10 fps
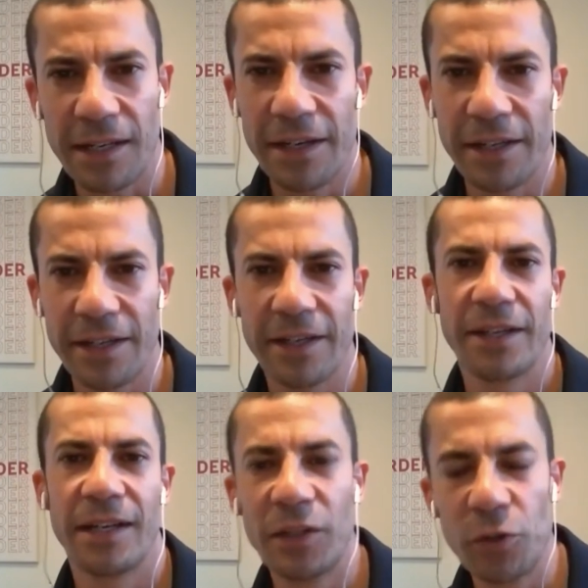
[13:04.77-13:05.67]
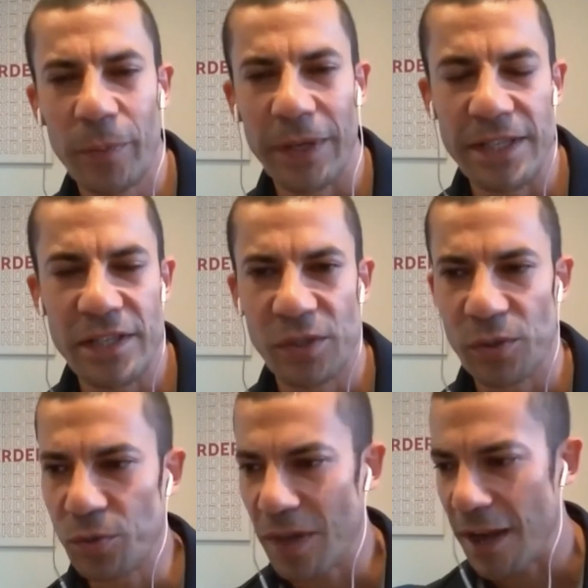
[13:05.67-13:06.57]
it a little bit
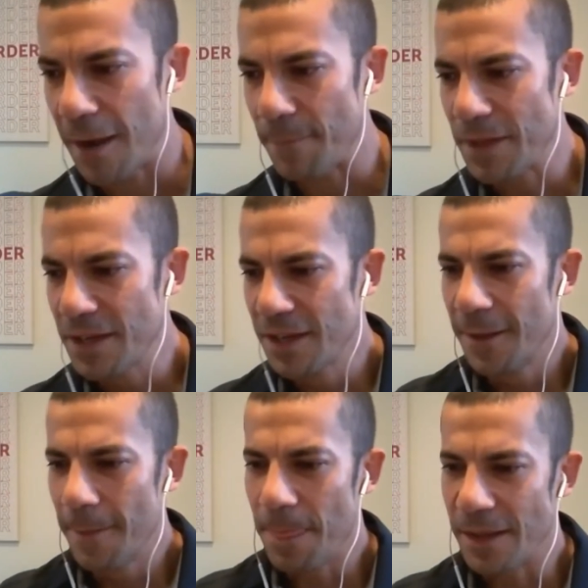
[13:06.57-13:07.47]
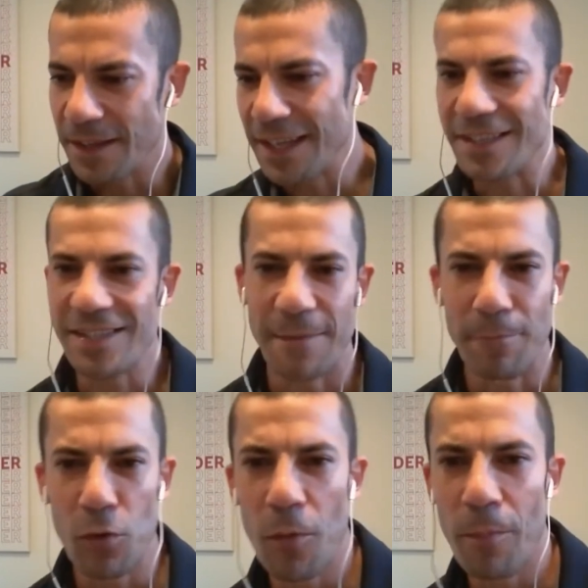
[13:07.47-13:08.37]
to get some
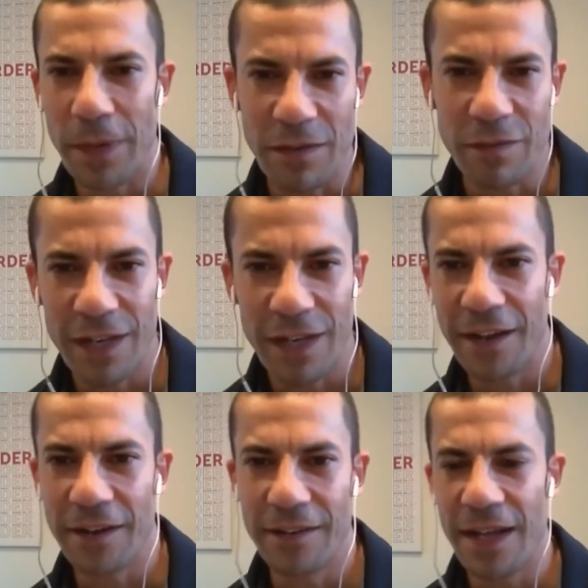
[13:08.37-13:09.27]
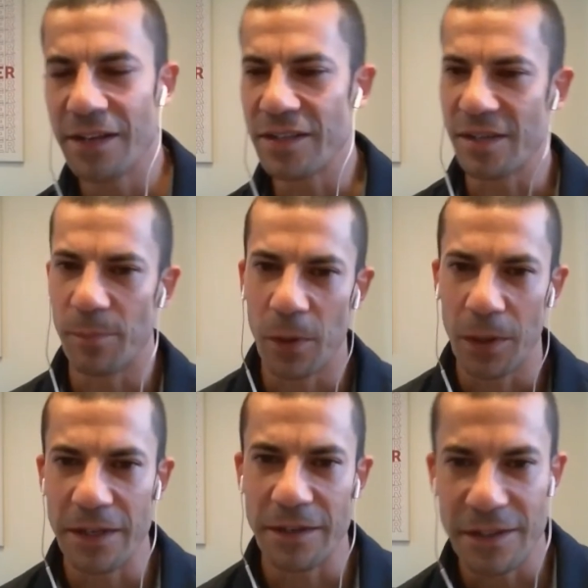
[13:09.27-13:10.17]
more benefit out of that, and to pull
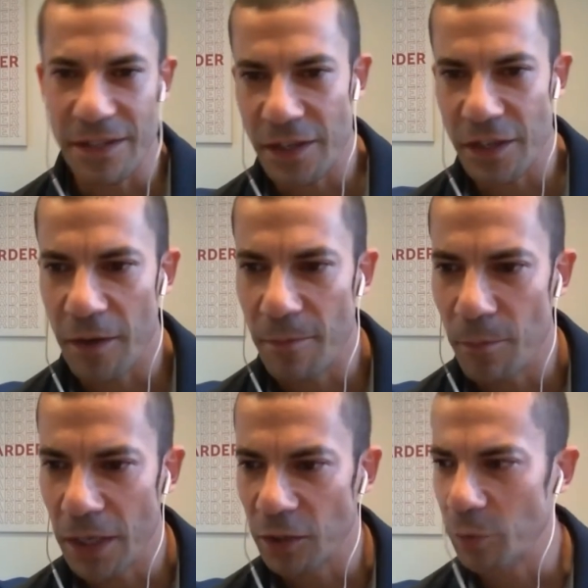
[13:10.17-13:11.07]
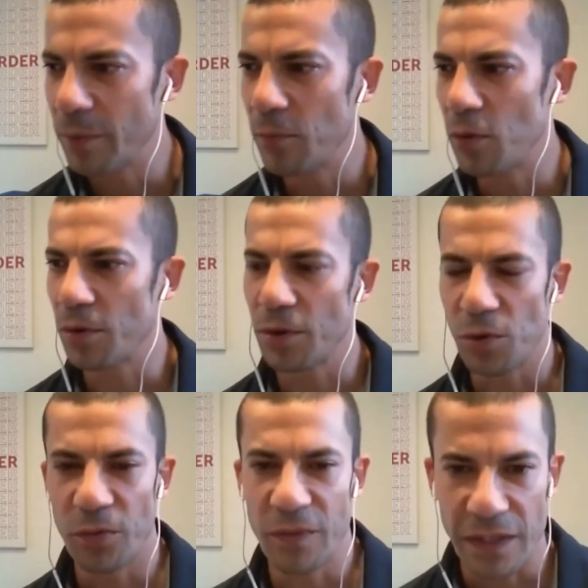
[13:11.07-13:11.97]
in a little bit more critical
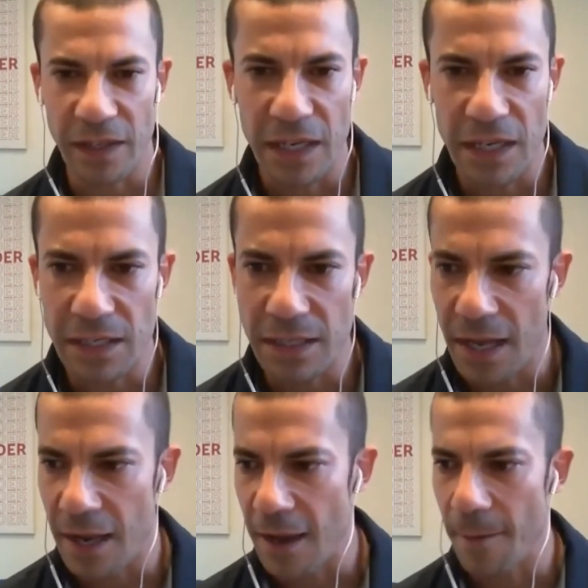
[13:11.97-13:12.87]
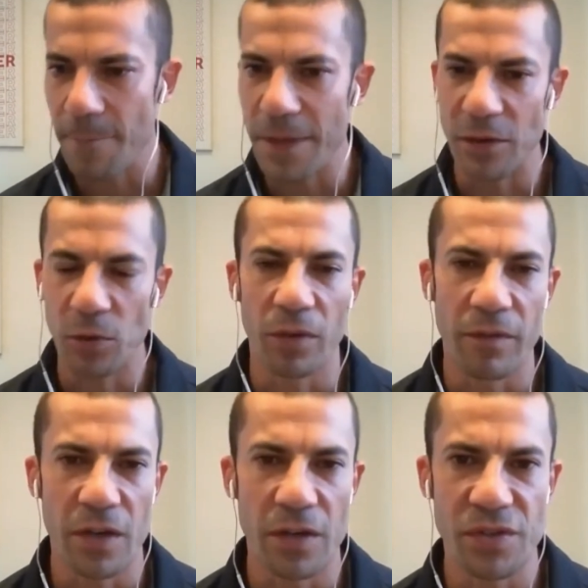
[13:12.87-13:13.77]
thinking and all of
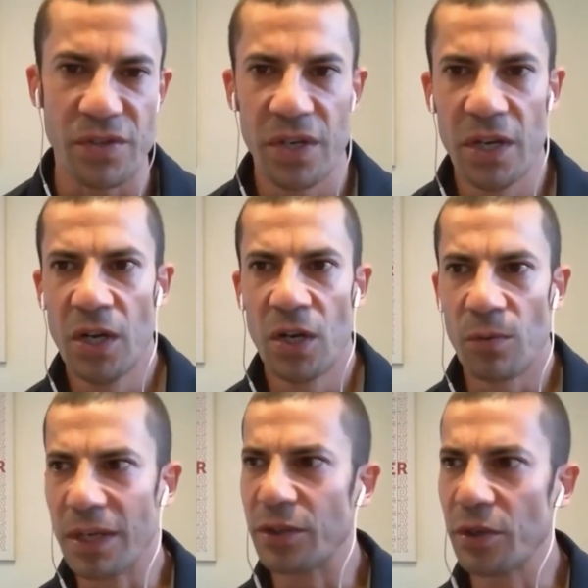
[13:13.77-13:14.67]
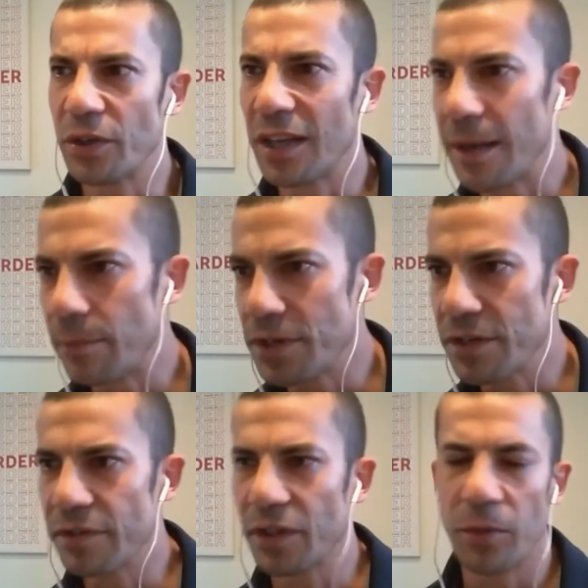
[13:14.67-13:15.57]
those really good collaborative
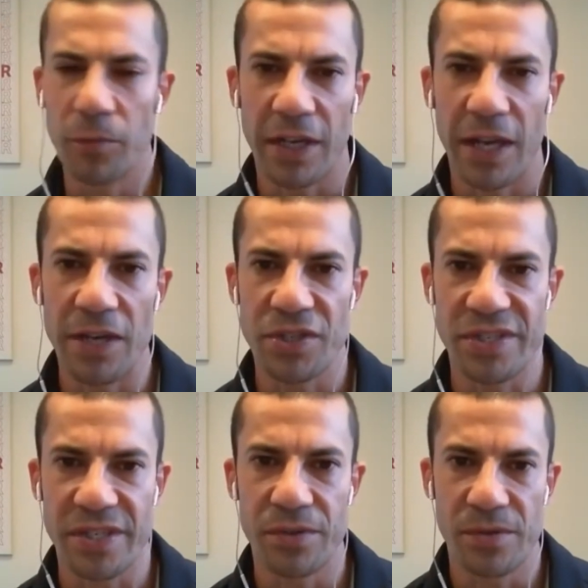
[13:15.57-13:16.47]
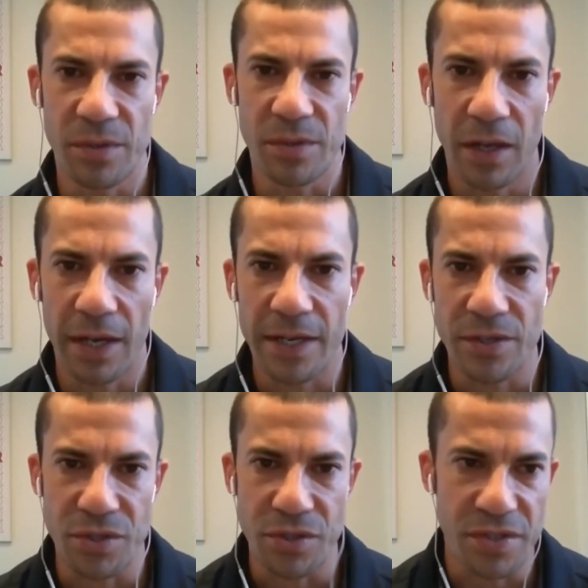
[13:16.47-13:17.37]
and communication skills that we like our
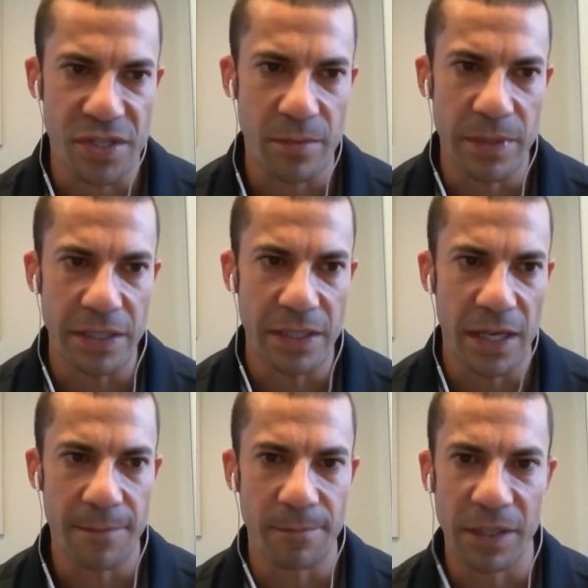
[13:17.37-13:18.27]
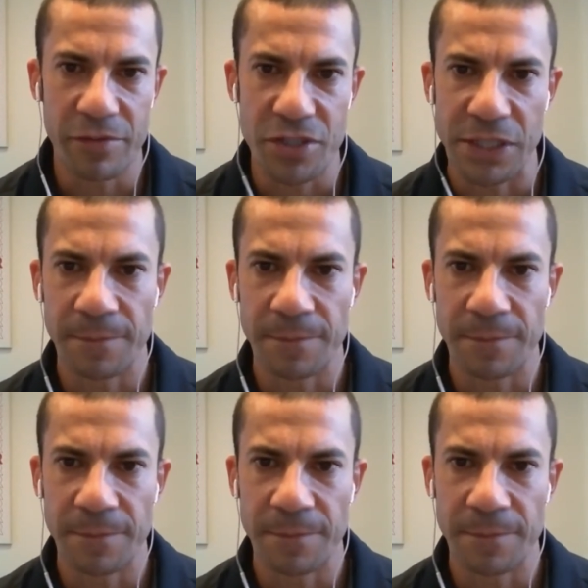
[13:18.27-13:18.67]
students to be leveraging.